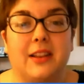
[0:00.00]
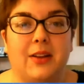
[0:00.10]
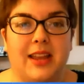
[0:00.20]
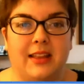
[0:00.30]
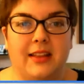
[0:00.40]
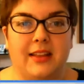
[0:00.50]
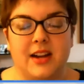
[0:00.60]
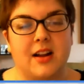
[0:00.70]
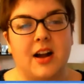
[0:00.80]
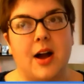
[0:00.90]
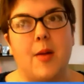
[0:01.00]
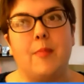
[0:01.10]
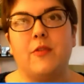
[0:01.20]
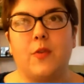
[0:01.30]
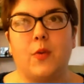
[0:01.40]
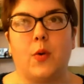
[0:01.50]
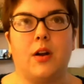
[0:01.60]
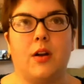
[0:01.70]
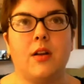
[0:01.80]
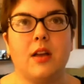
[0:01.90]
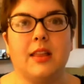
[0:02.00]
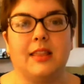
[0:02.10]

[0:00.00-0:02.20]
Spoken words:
littleelit.com for